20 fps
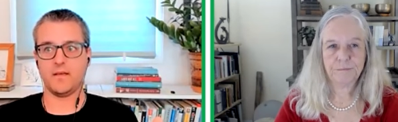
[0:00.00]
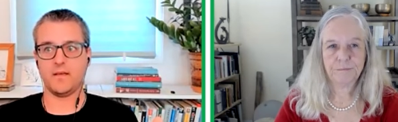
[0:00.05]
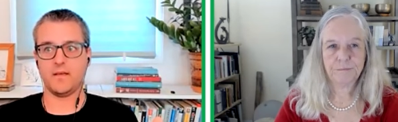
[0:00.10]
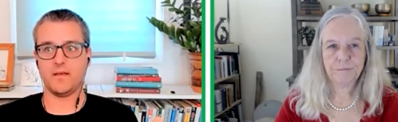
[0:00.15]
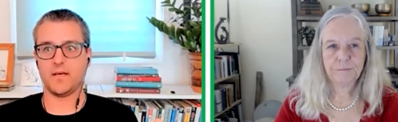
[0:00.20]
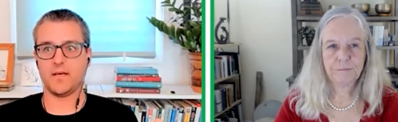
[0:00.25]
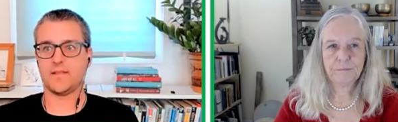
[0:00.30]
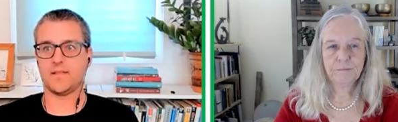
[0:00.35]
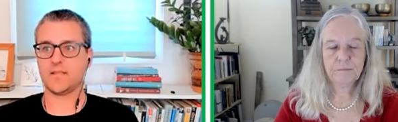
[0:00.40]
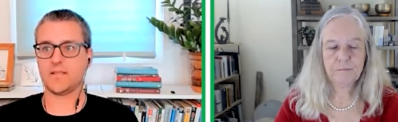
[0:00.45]
Speaker 1: I
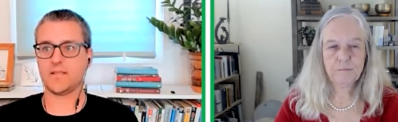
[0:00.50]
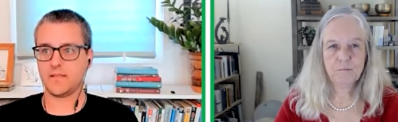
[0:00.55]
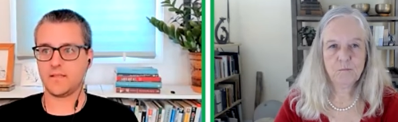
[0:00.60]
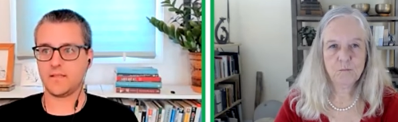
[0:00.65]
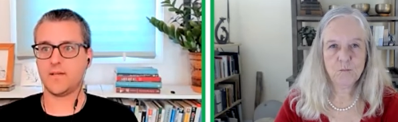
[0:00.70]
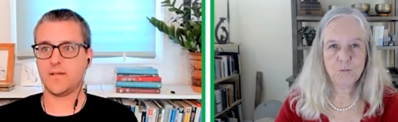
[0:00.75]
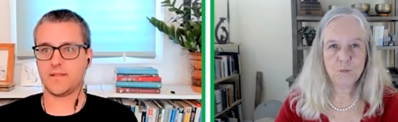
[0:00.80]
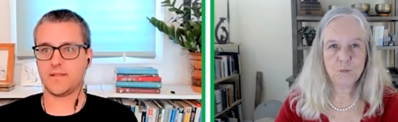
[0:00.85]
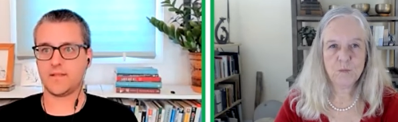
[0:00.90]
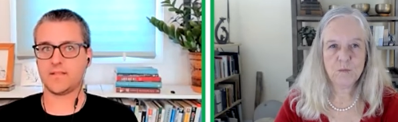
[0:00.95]
think, you know, I
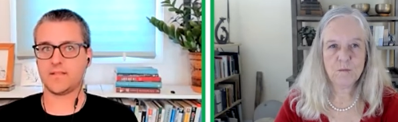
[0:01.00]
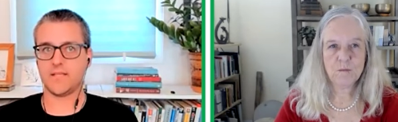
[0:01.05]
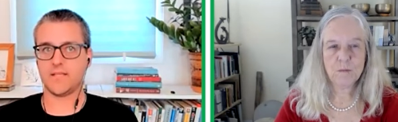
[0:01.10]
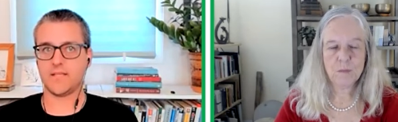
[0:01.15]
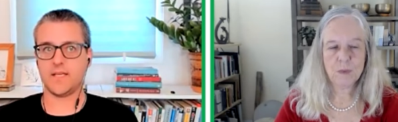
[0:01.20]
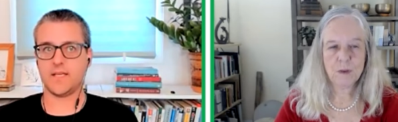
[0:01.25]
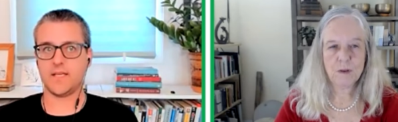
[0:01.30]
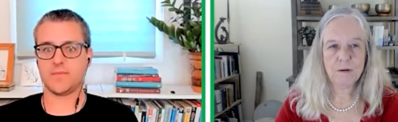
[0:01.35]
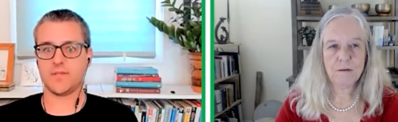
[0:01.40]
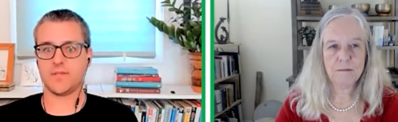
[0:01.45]
think today
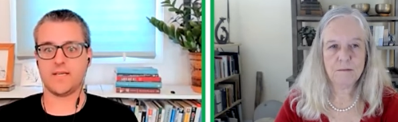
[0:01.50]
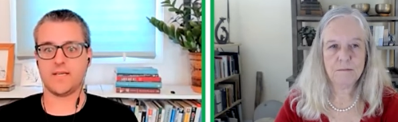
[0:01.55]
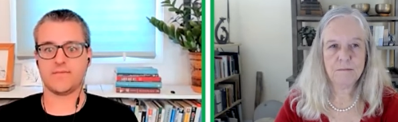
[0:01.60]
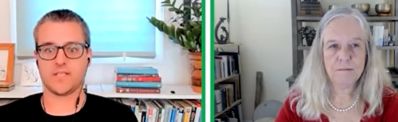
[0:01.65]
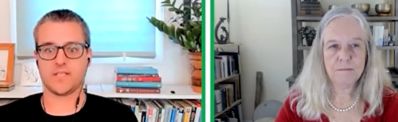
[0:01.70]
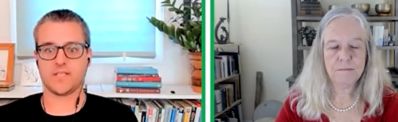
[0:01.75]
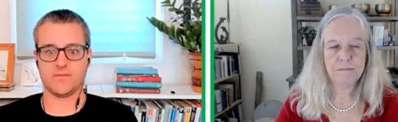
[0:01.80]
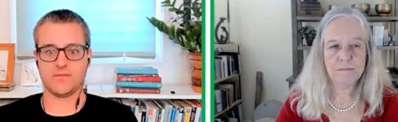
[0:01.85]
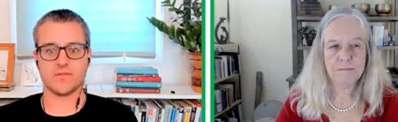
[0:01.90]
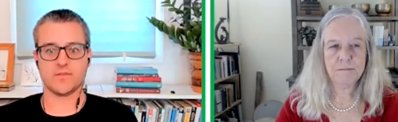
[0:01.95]
I'm going to have to
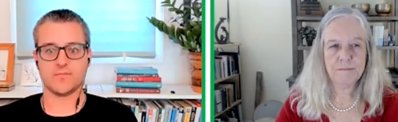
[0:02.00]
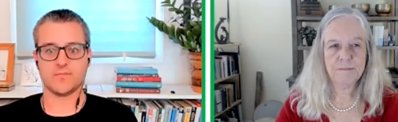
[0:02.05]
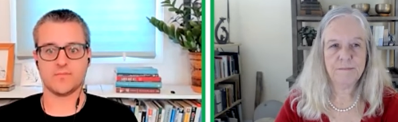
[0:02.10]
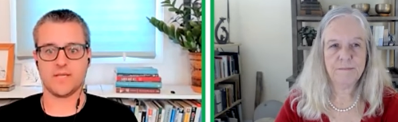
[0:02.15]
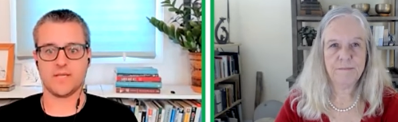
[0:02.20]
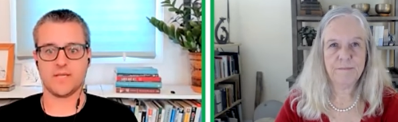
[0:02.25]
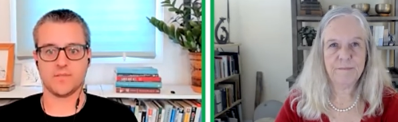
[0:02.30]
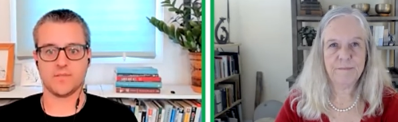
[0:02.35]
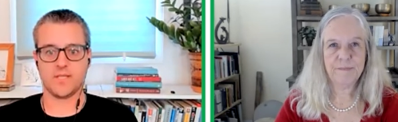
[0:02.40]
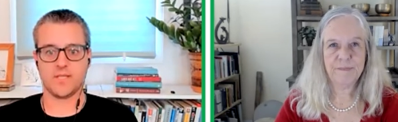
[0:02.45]
carve out some time
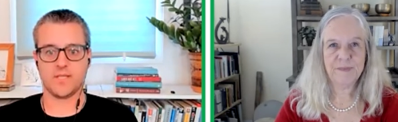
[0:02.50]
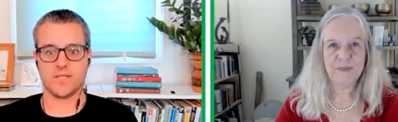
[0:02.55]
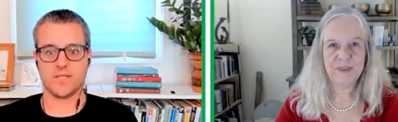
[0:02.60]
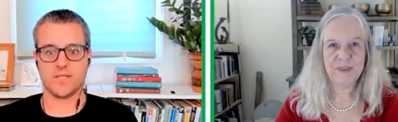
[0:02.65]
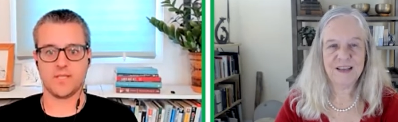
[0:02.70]
to play.